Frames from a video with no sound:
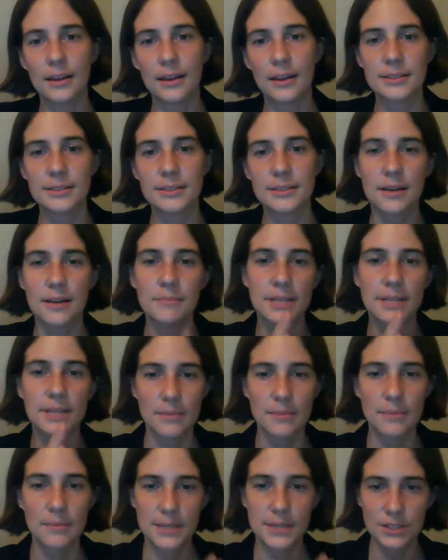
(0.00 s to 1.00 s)

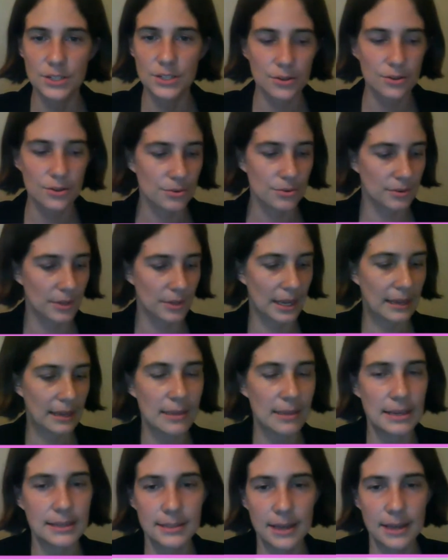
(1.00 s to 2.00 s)
sometimes I do
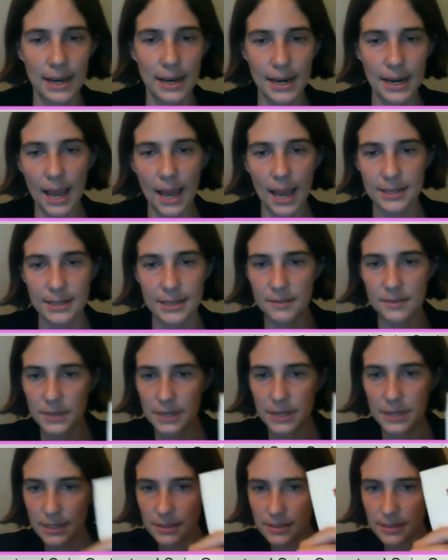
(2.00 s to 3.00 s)
like these kind of
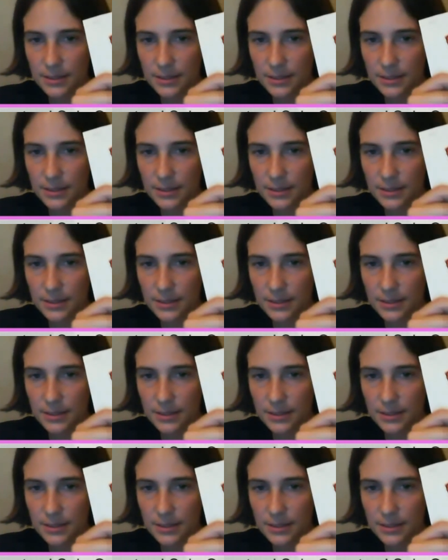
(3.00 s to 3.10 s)
activities